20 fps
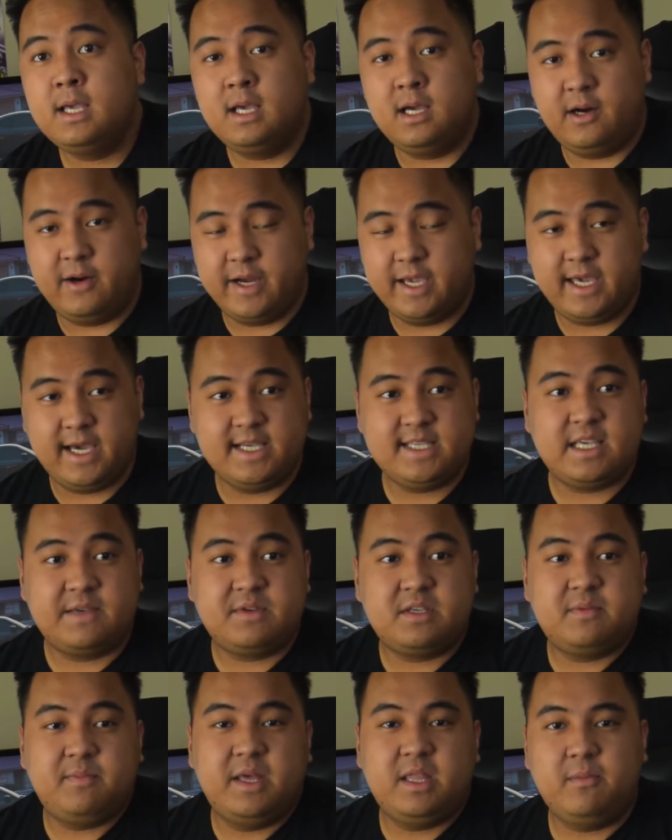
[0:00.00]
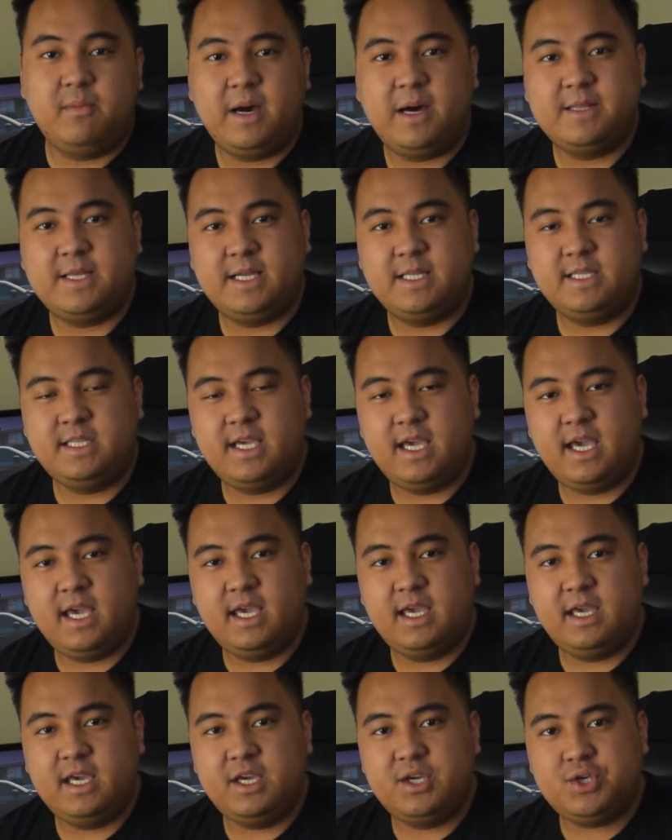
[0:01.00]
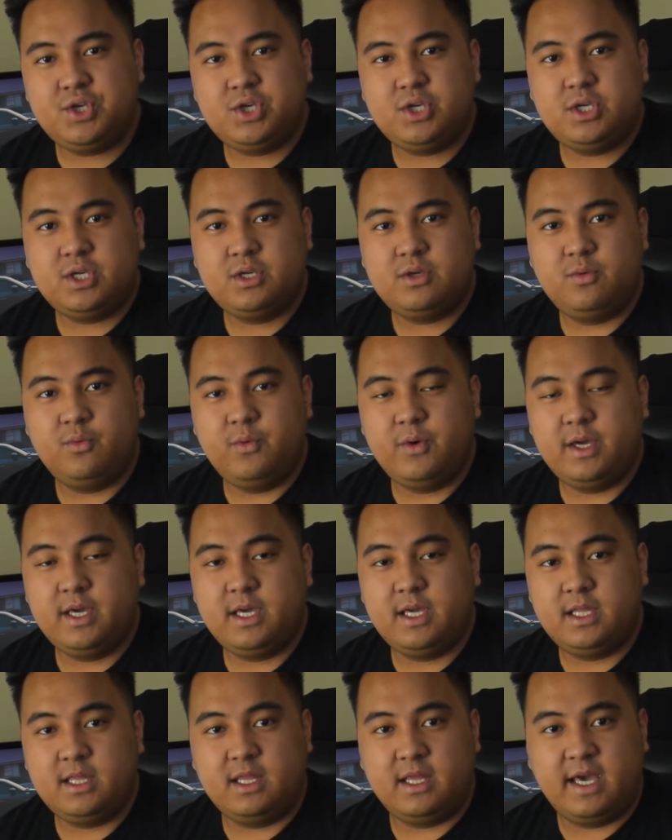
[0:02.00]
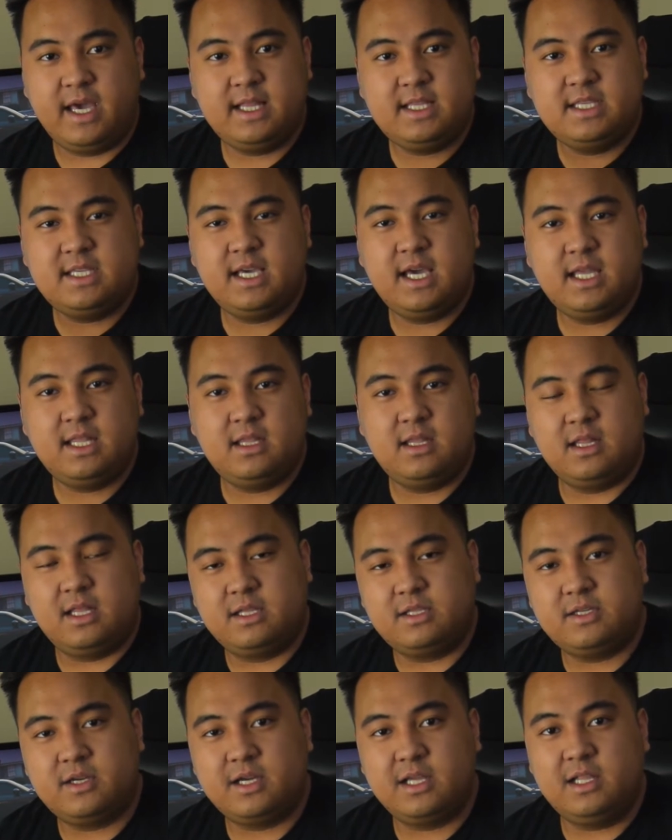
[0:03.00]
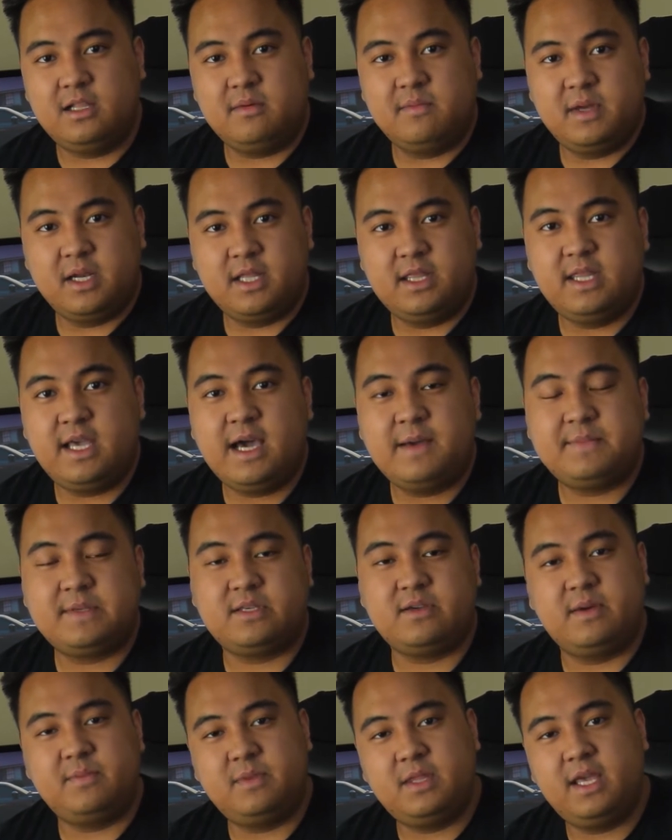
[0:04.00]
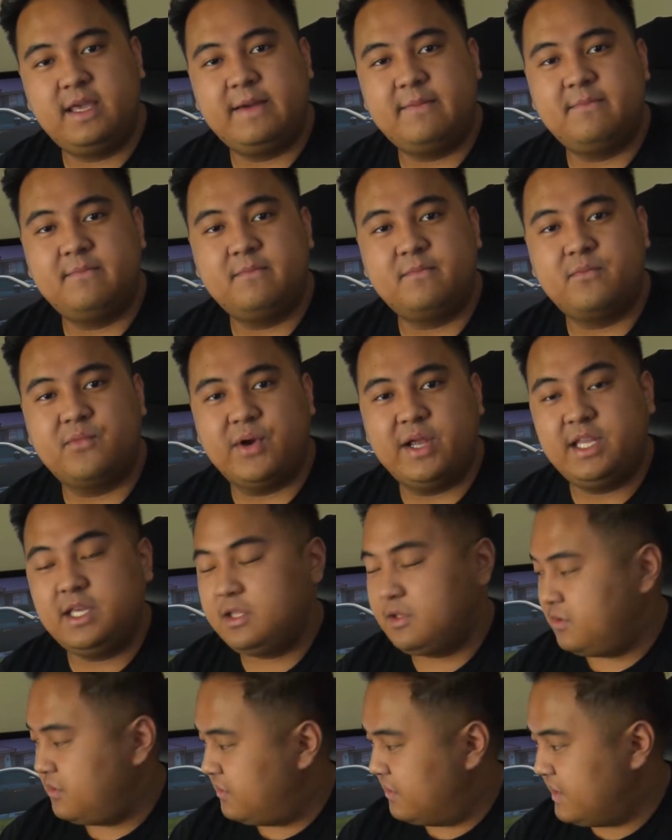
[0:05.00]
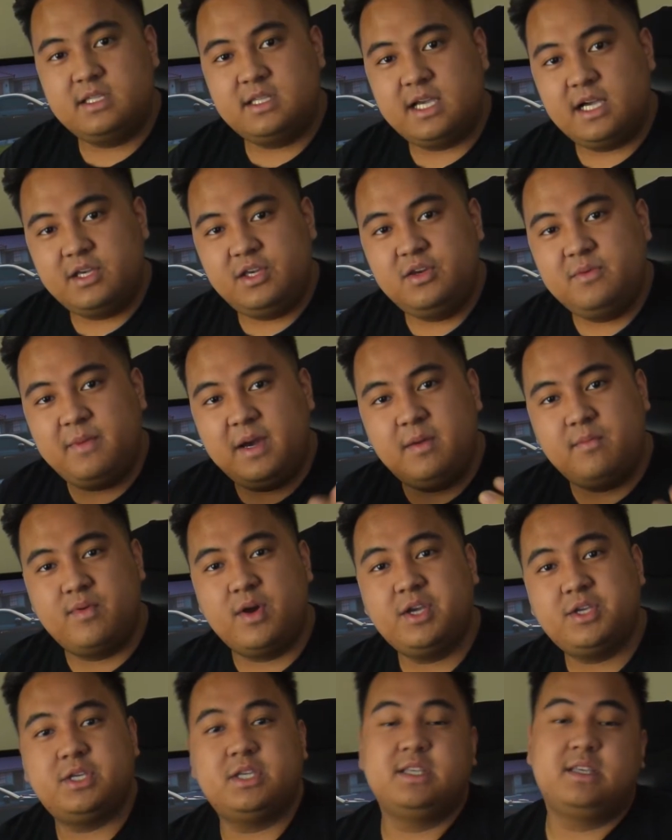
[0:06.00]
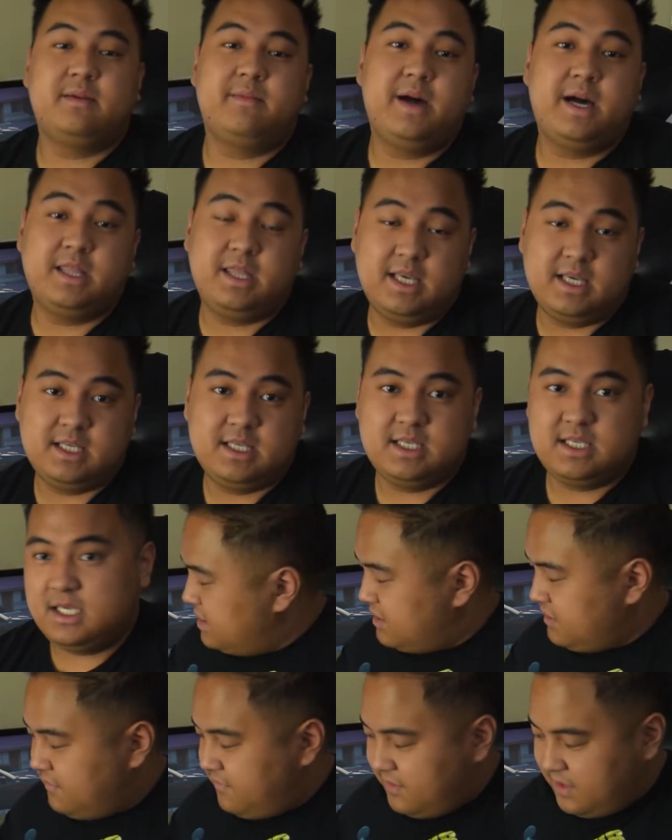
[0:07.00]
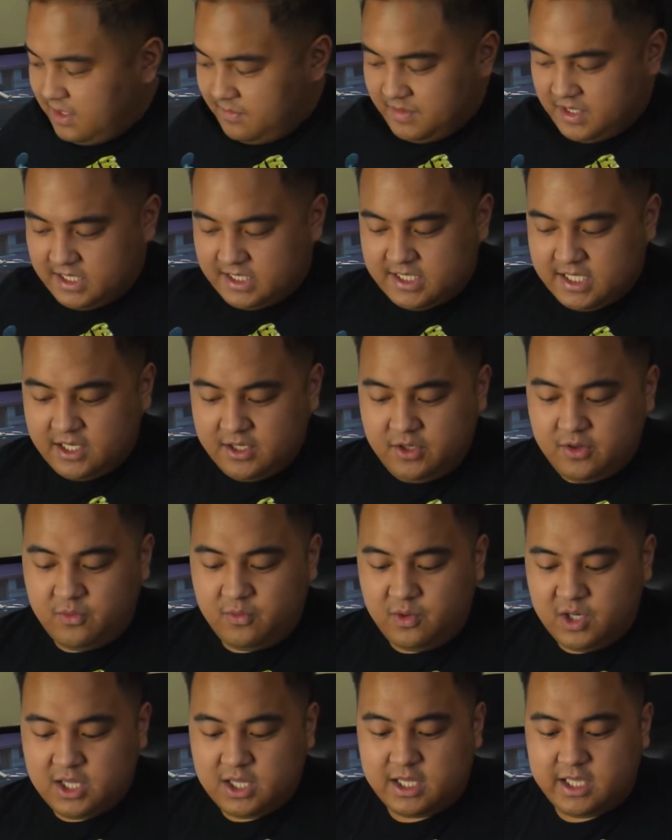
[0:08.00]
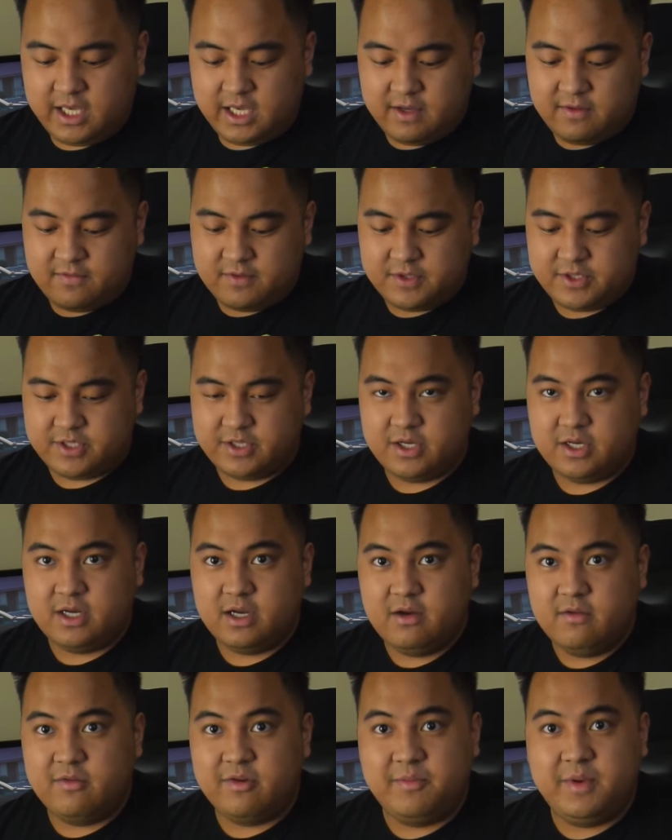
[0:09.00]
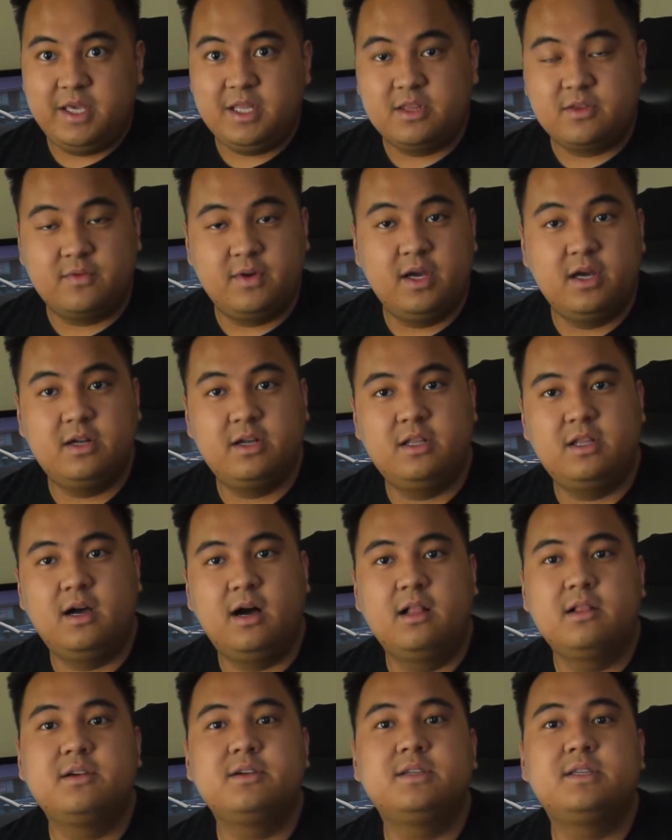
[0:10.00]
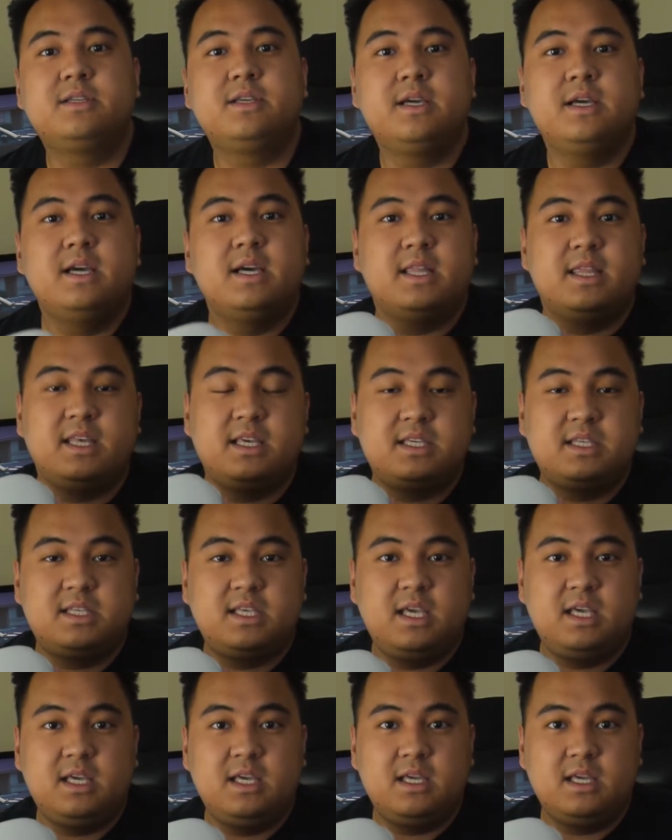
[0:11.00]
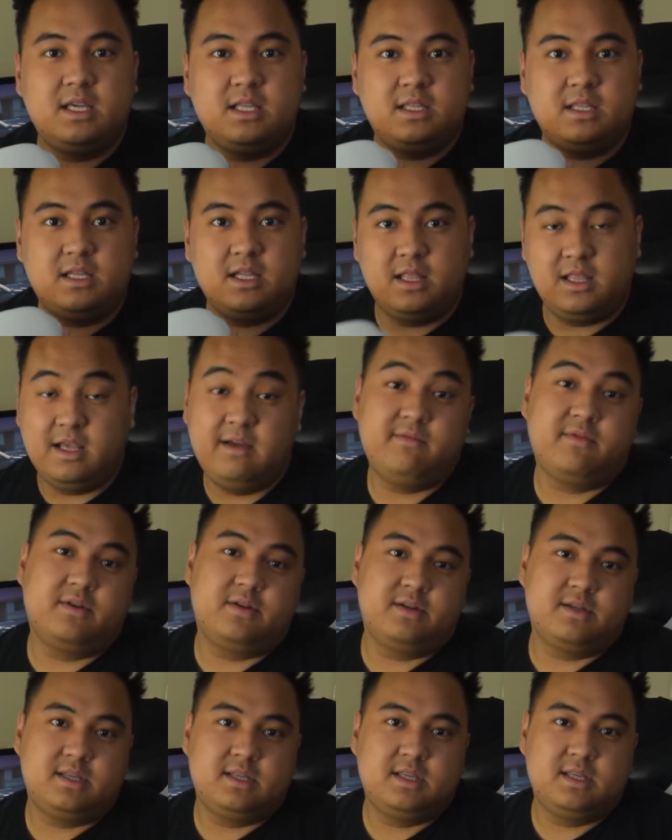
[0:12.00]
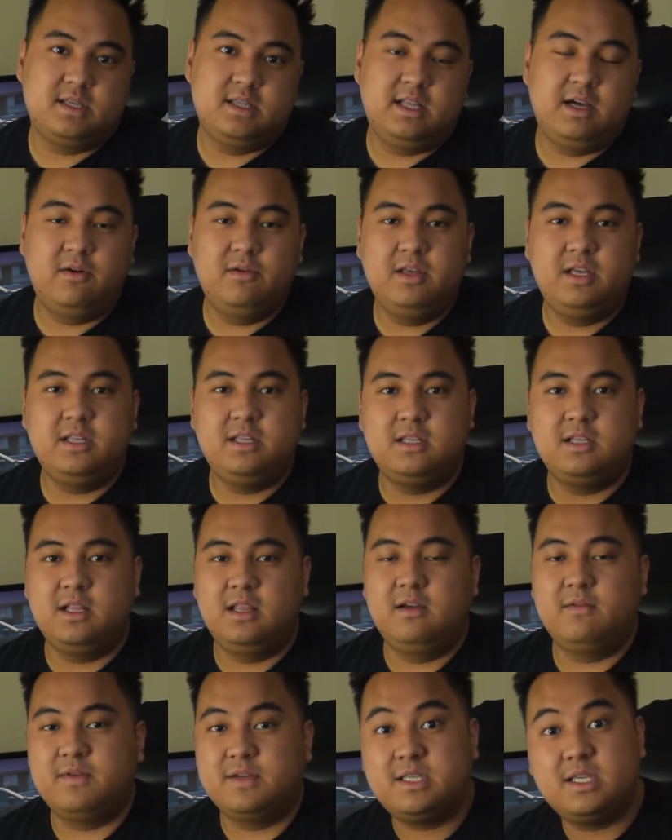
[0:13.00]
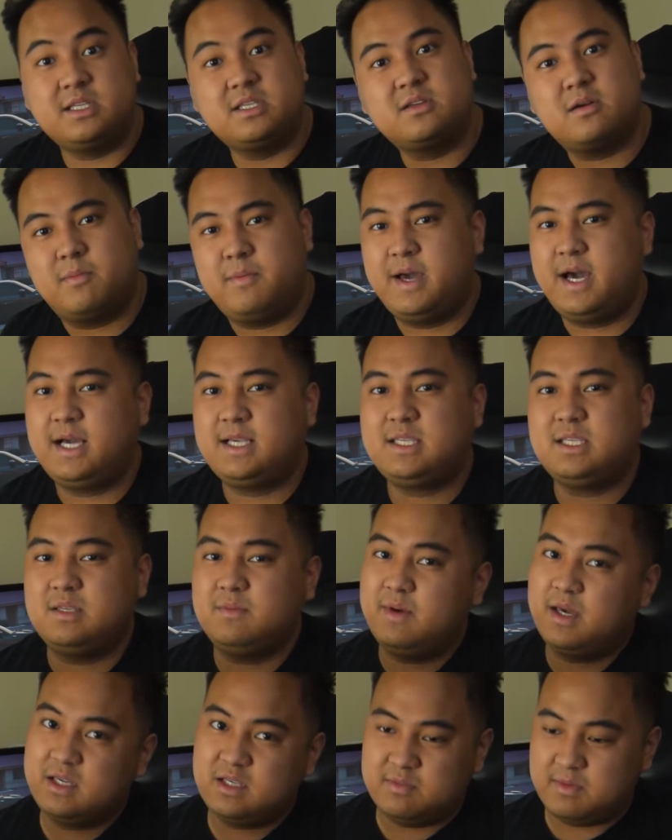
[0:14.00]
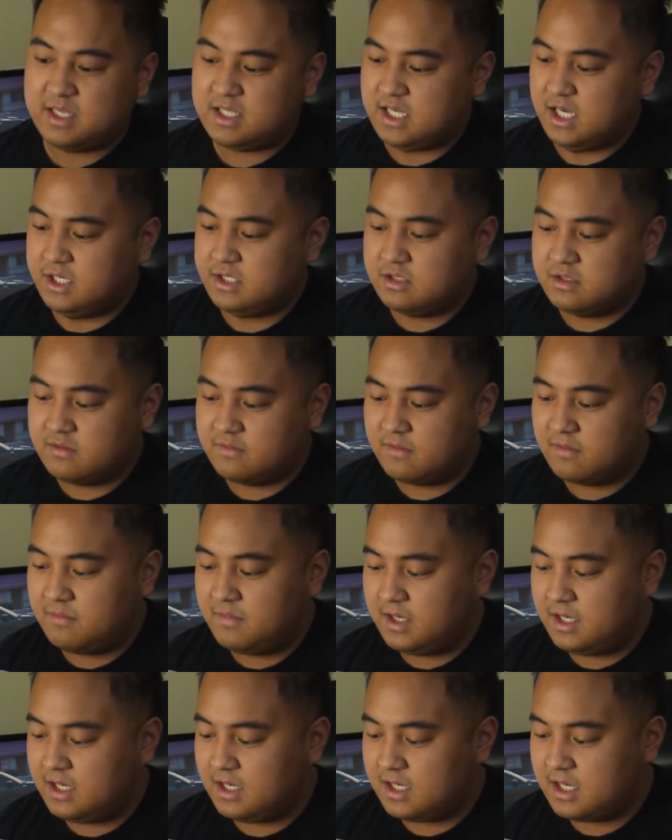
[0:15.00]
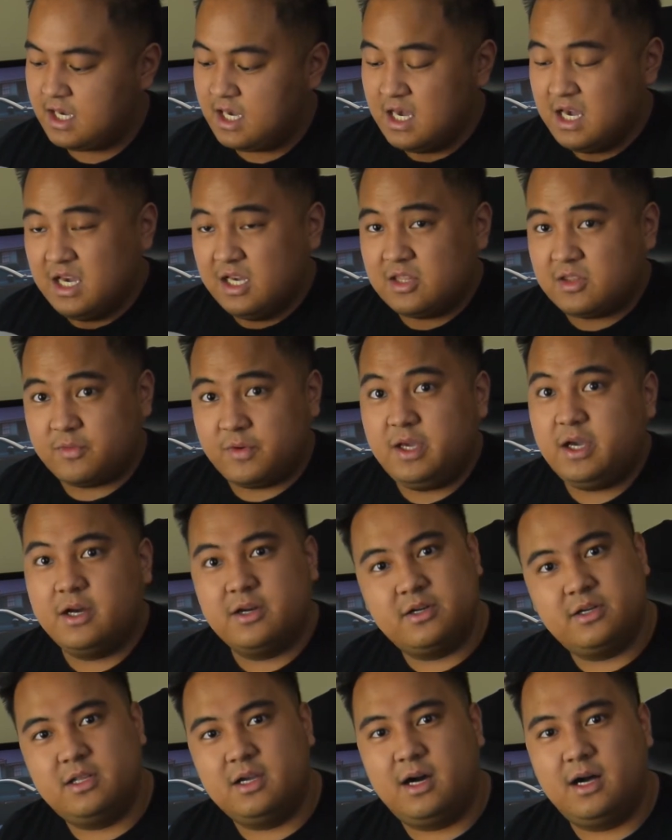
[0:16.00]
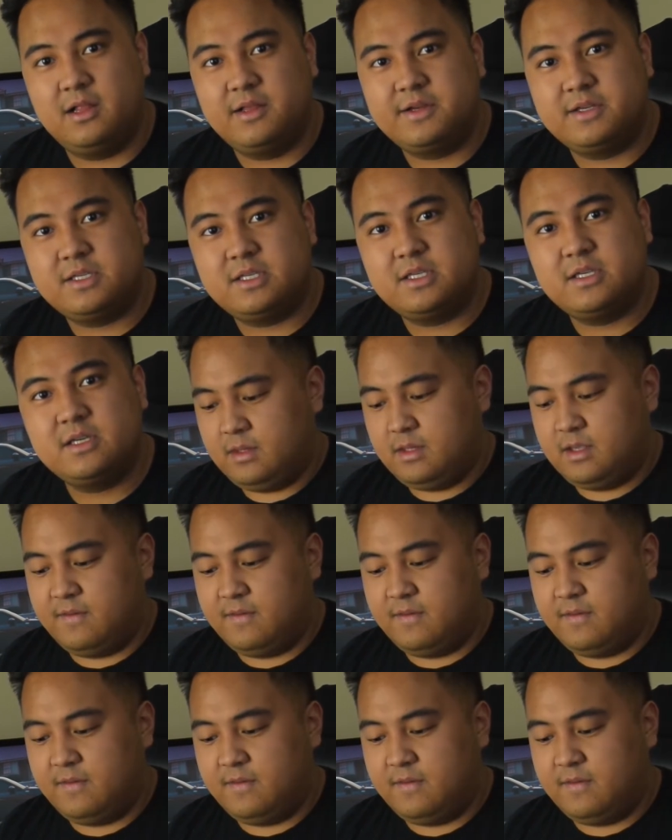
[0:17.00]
Alright guys, I've spent about a day-ish with the headset, and I took a little bit of nap, so I think I'm ready to tell you my impressions about this. So far, I'm going to tell you one thing for sure. For being $300, this thing delivers. Not only delivers, it surpasses my expectations for being $300.